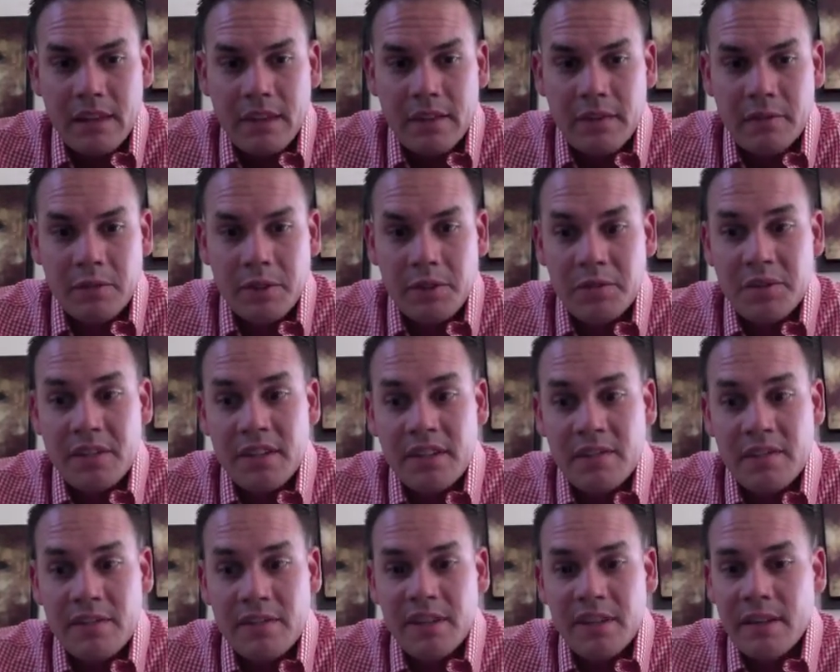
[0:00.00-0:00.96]
which was
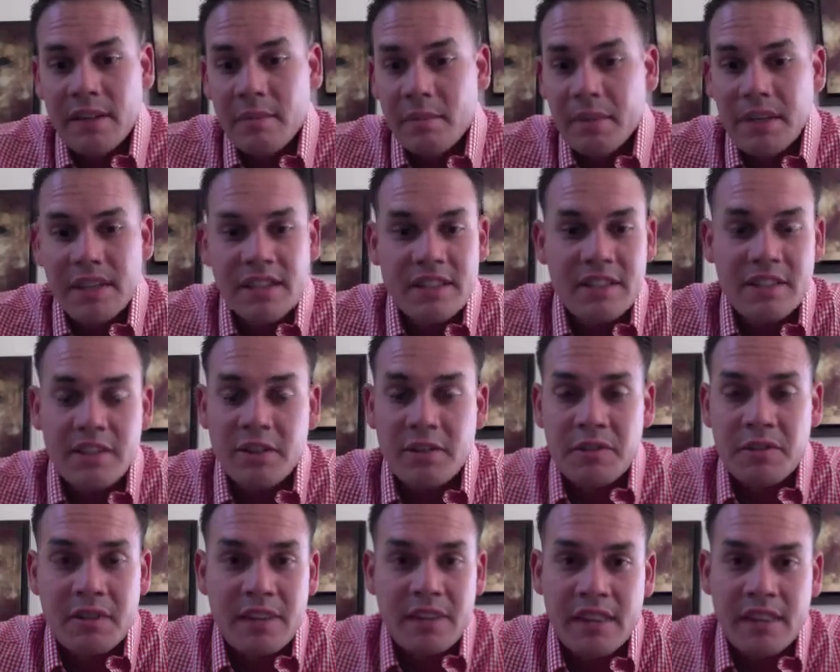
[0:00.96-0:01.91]
good for him because no
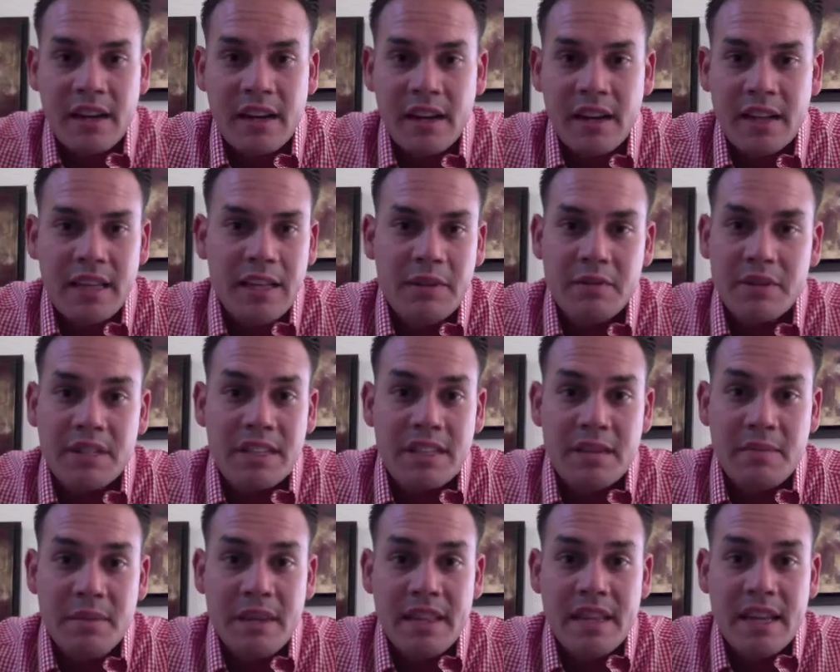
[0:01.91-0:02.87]
one thought he was going to
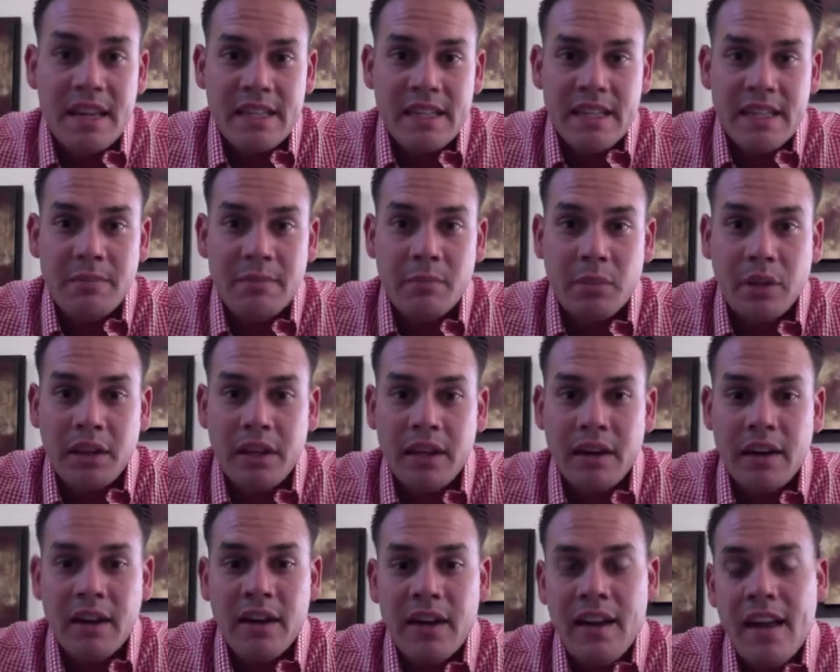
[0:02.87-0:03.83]
be that team
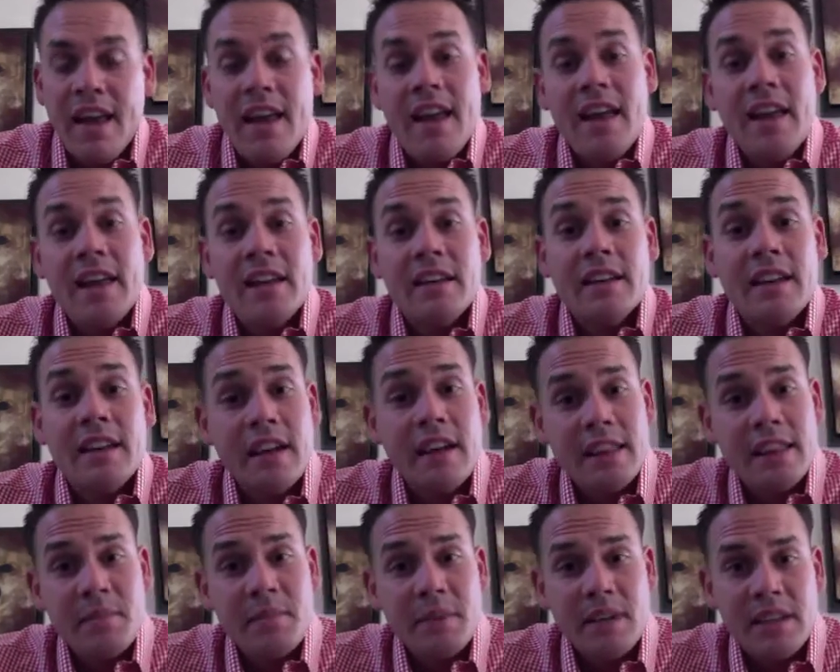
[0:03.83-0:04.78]
player. And
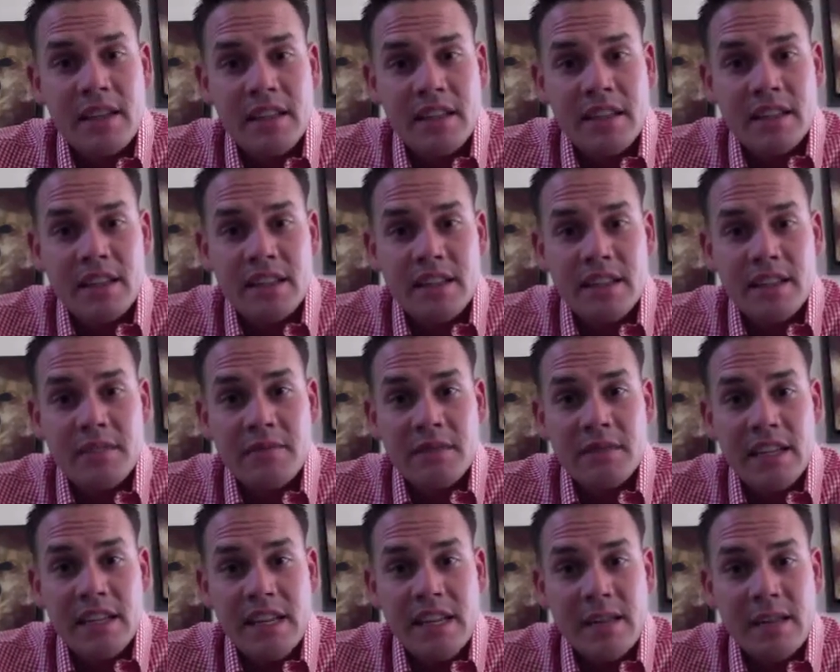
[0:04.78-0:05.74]
at the beginning of the season,
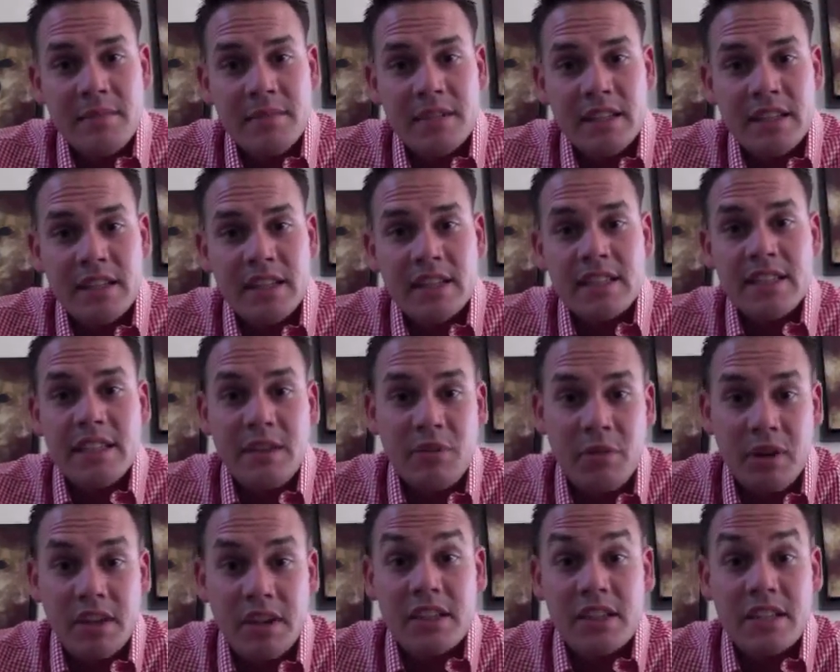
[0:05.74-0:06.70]
when he came to the Knicks, he
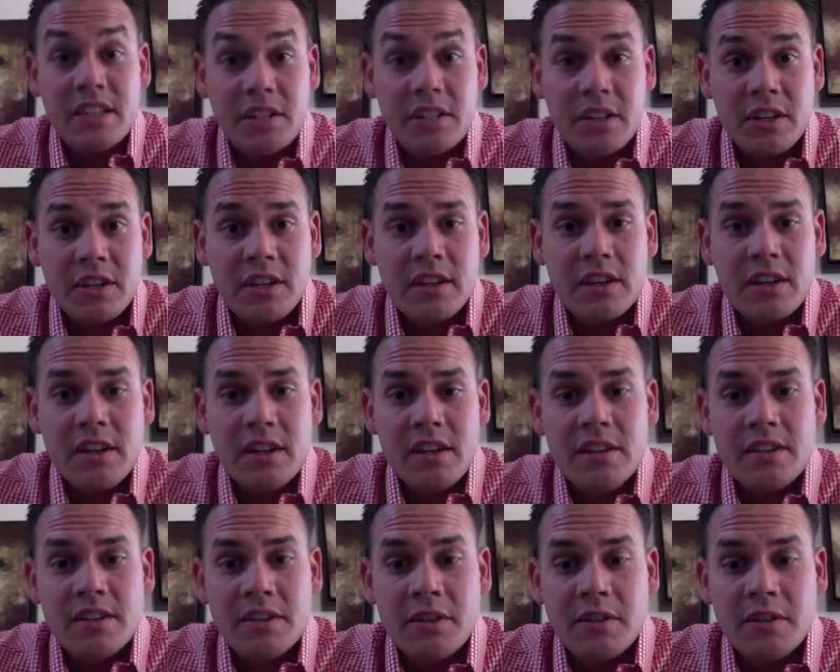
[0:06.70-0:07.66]
wanted to start.
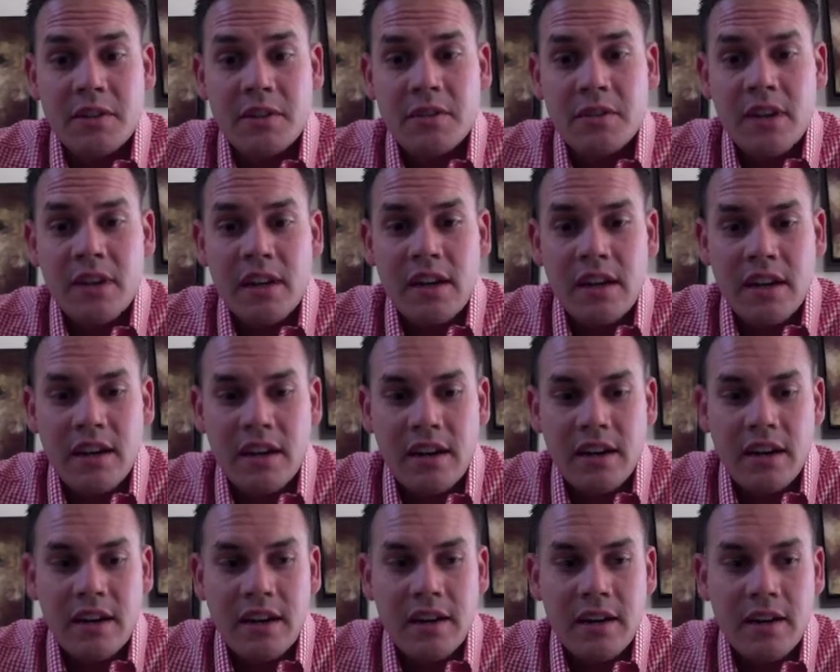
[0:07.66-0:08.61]
So
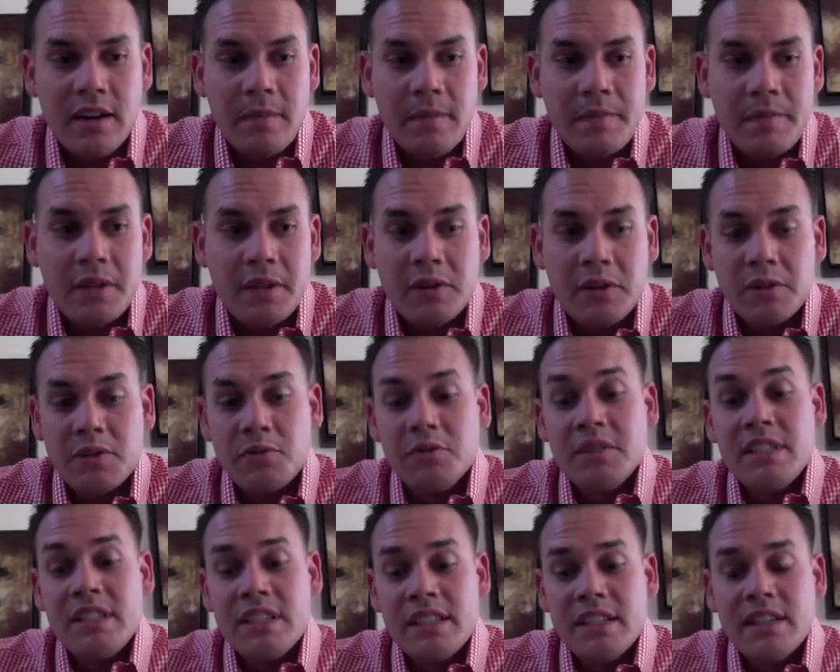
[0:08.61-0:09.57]
Coach
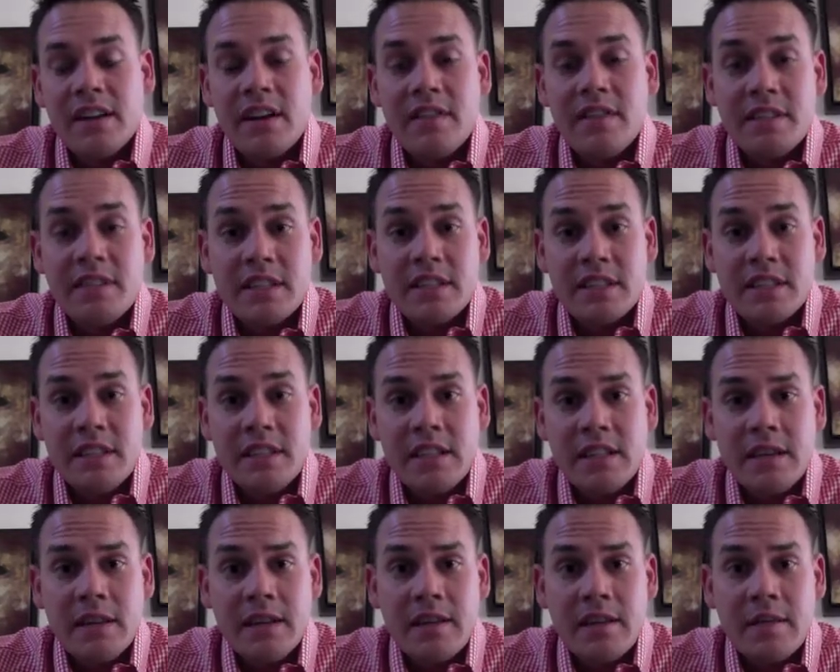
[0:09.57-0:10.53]
Woodson
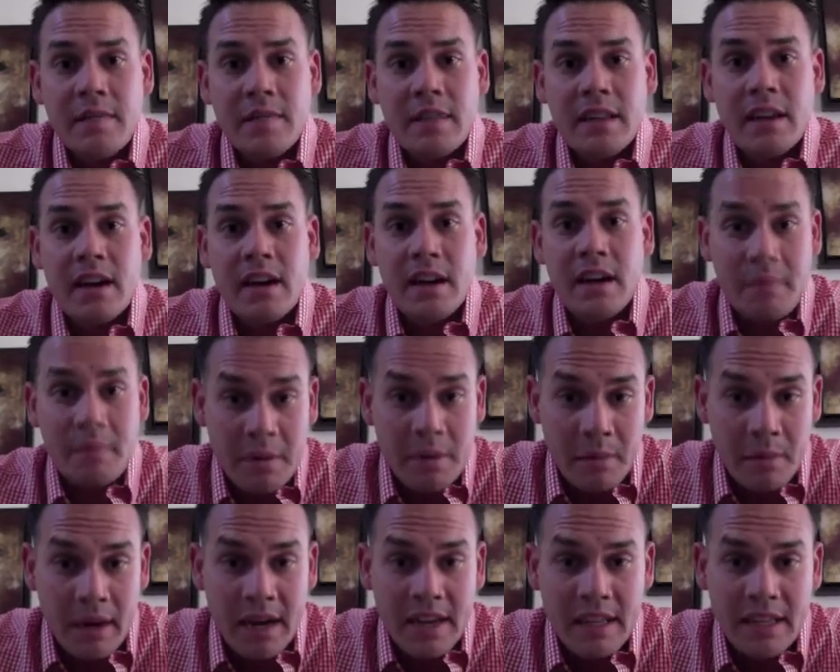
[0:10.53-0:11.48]
obviously got him to
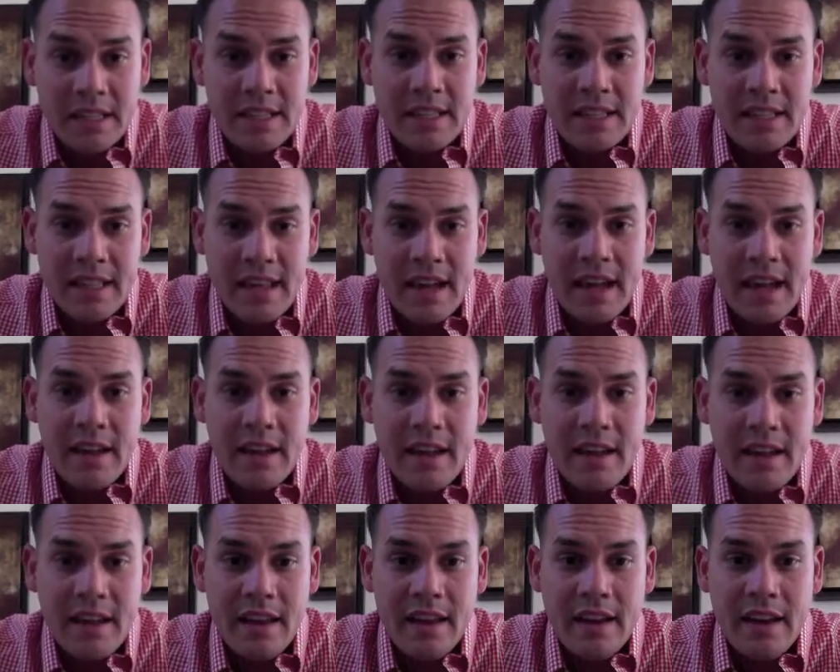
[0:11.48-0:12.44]
buy into that,
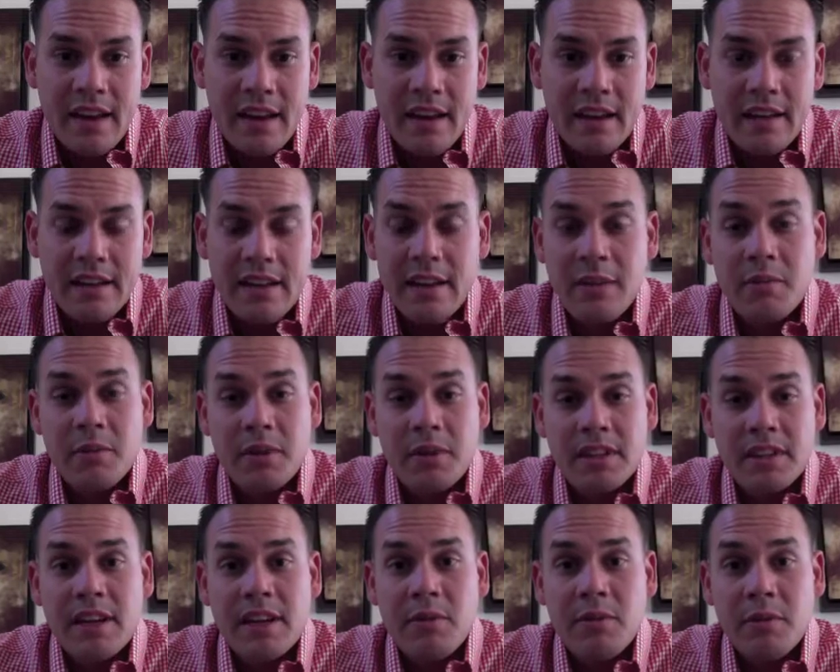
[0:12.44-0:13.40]
and it
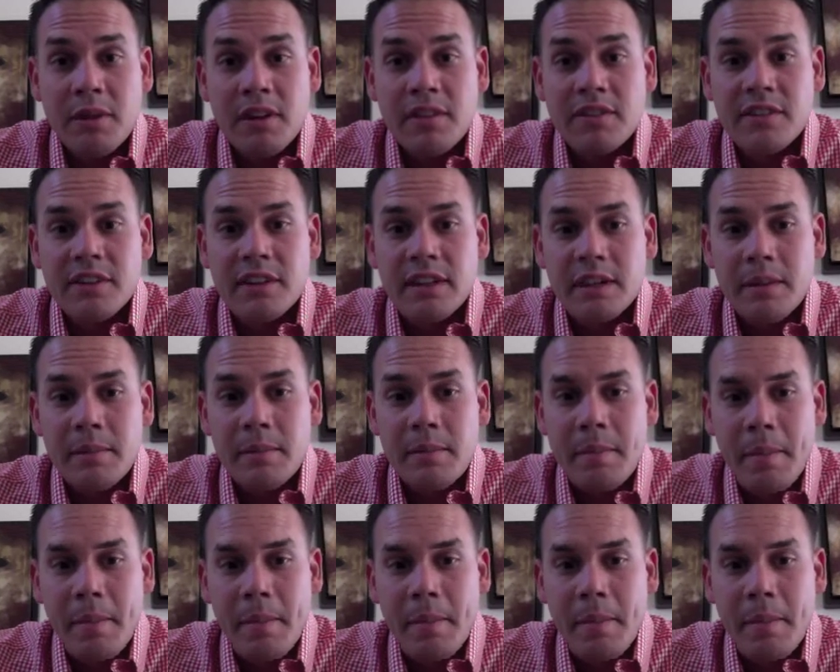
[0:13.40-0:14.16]
worked out well for him.